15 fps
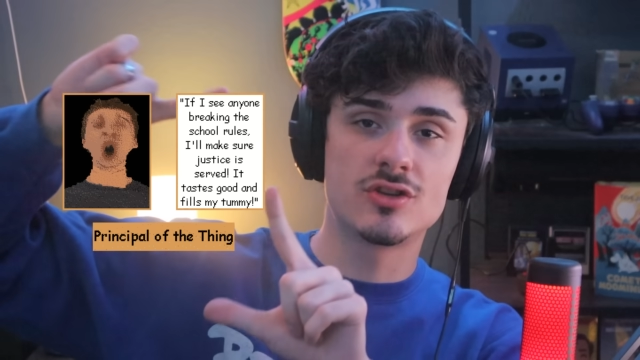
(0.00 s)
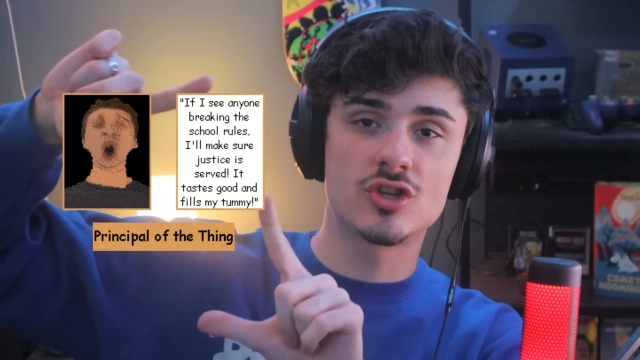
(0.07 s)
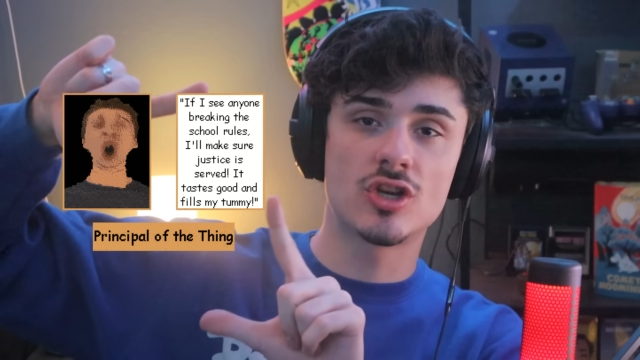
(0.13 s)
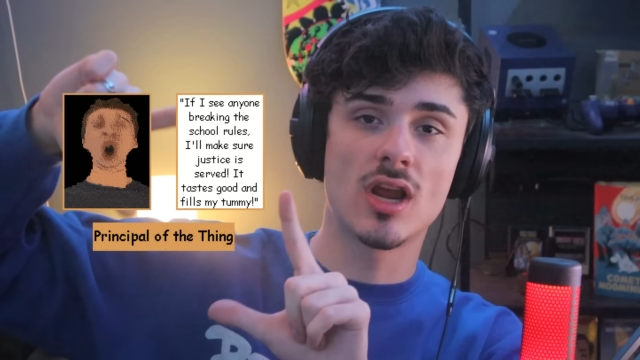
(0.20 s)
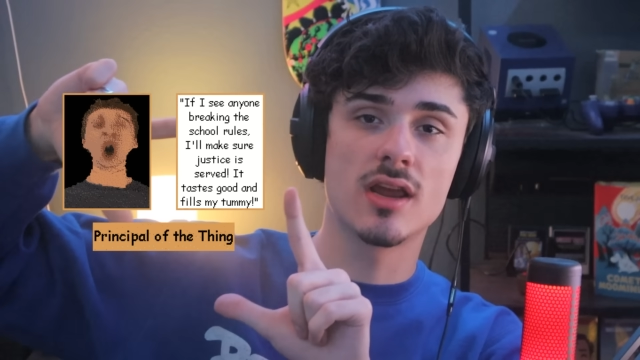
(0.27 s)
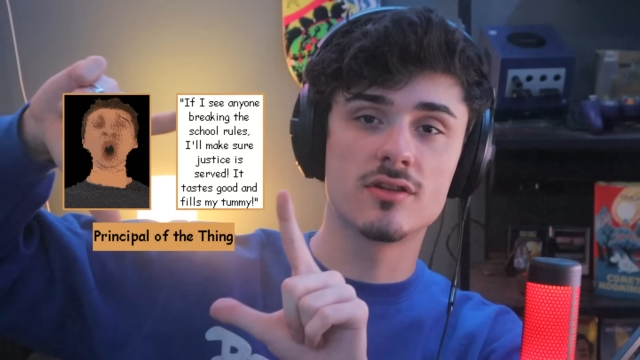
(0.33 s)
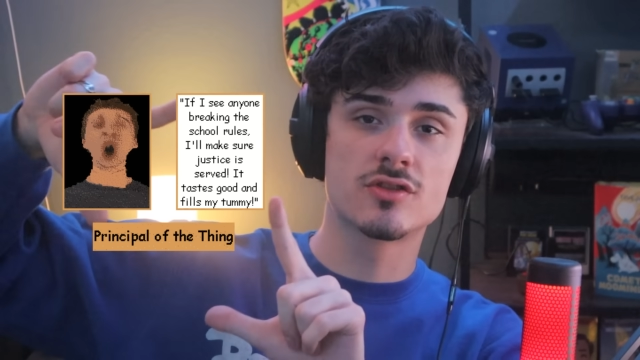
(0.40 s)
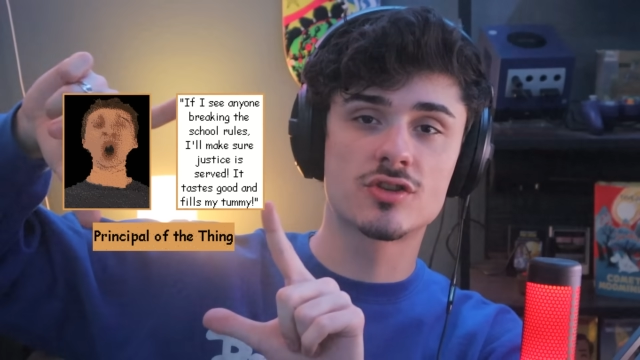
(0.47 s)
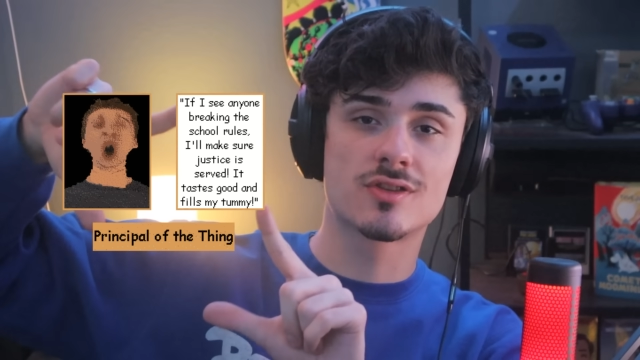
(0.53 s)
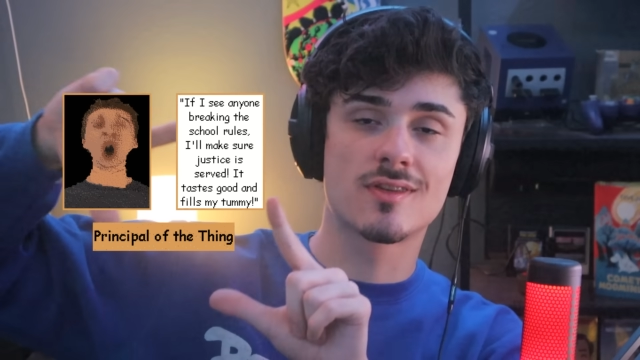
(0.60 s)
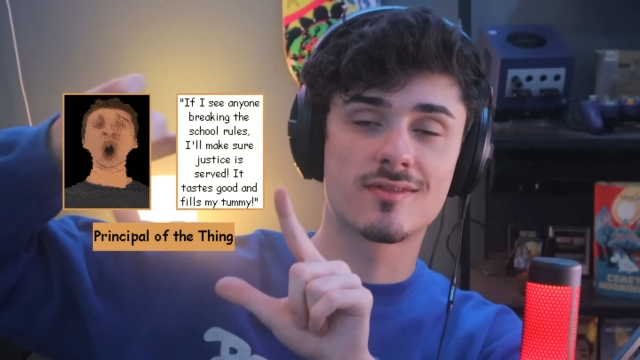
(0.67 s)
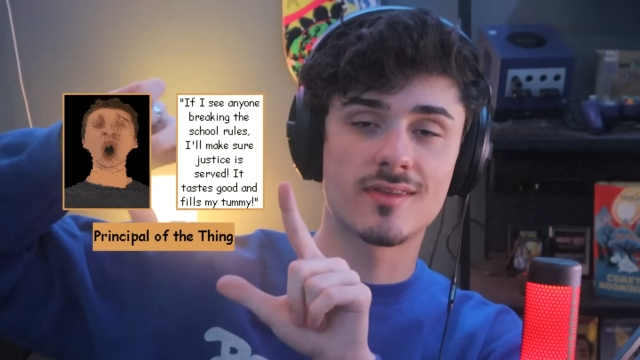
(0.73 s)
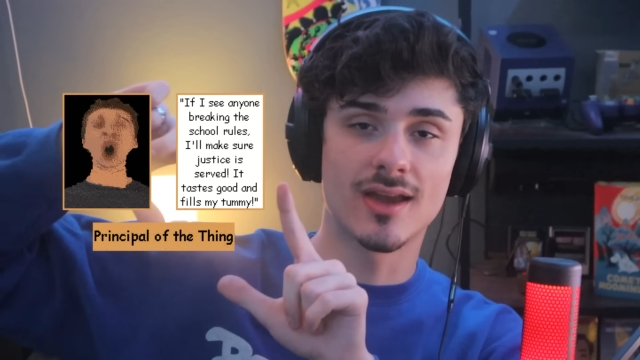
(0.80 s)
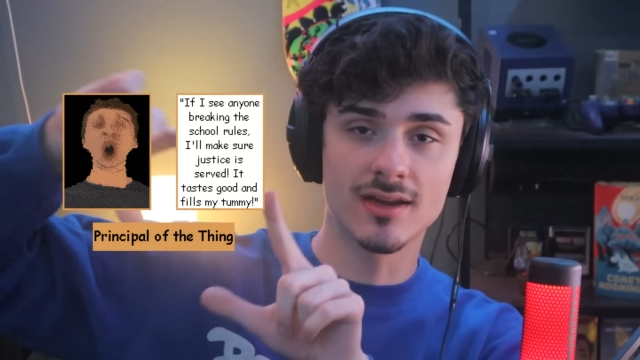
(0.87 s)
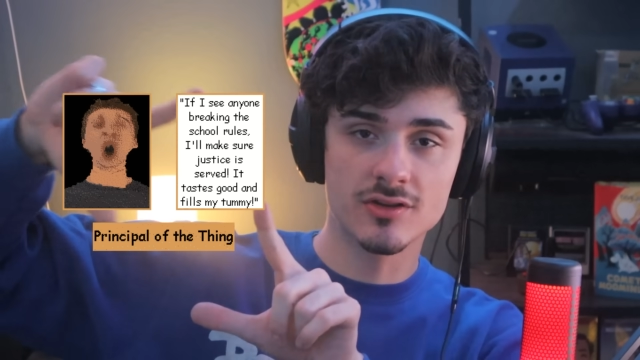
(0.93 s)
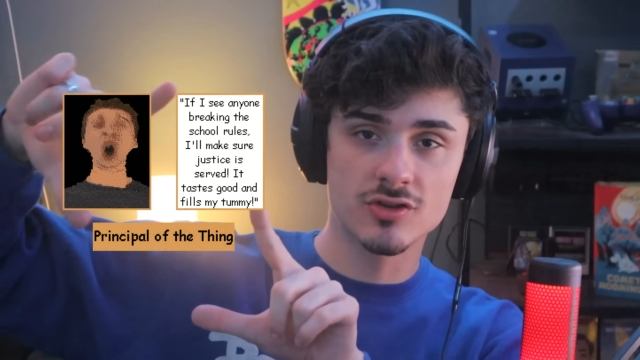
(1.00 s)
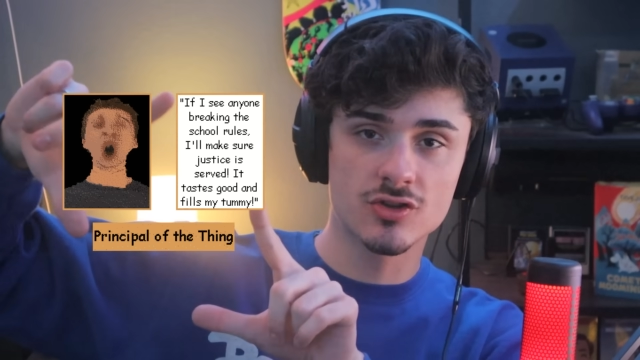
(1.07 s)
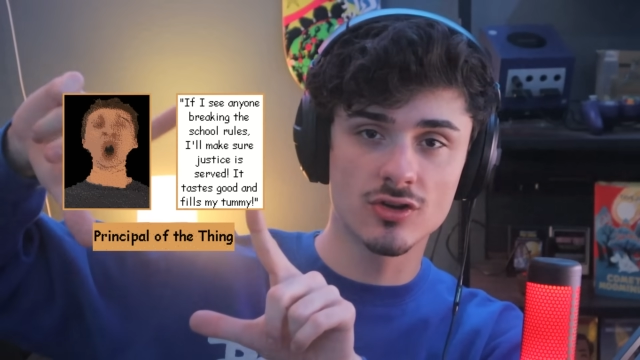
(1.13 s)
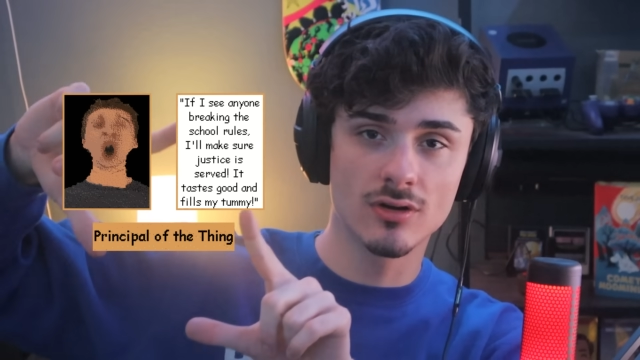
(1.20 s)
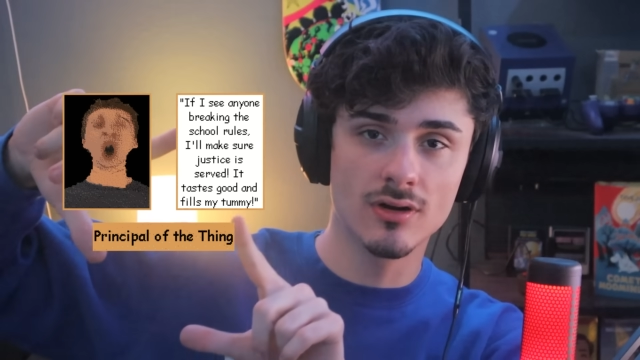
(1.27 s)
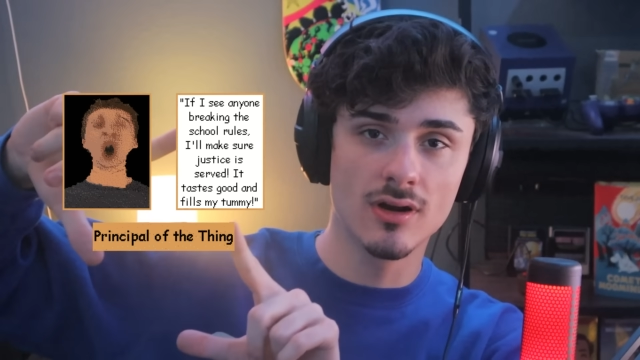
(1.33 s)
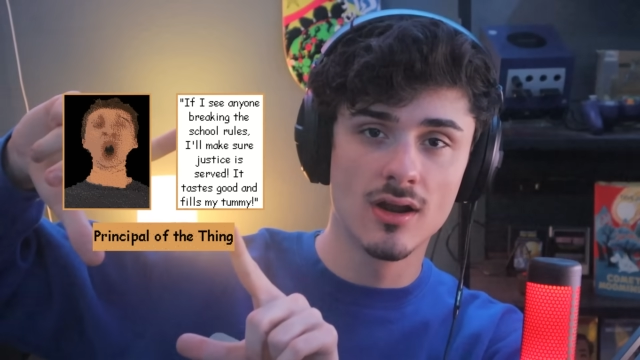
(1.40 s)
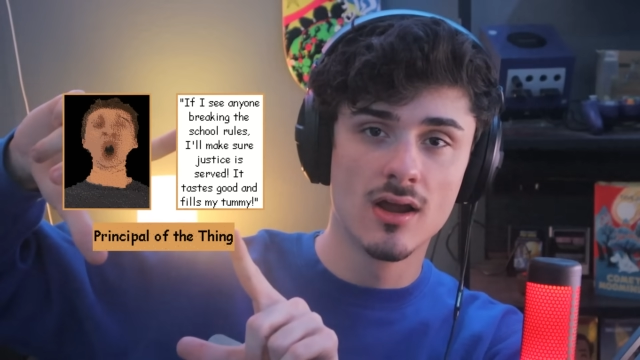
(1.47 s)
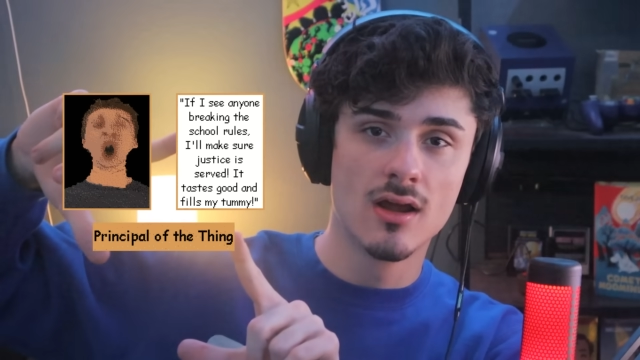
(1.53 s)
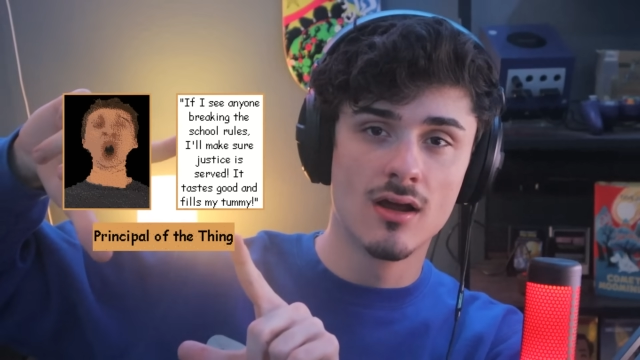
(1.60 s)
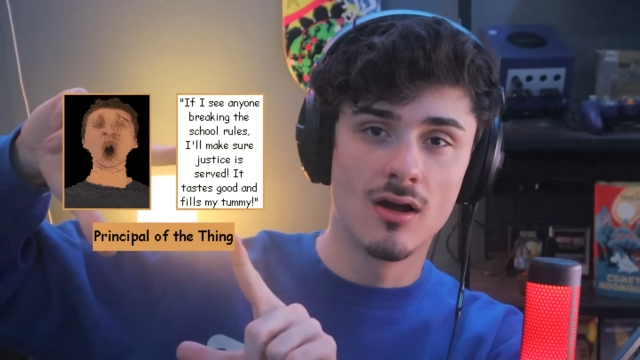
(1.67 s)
changed texture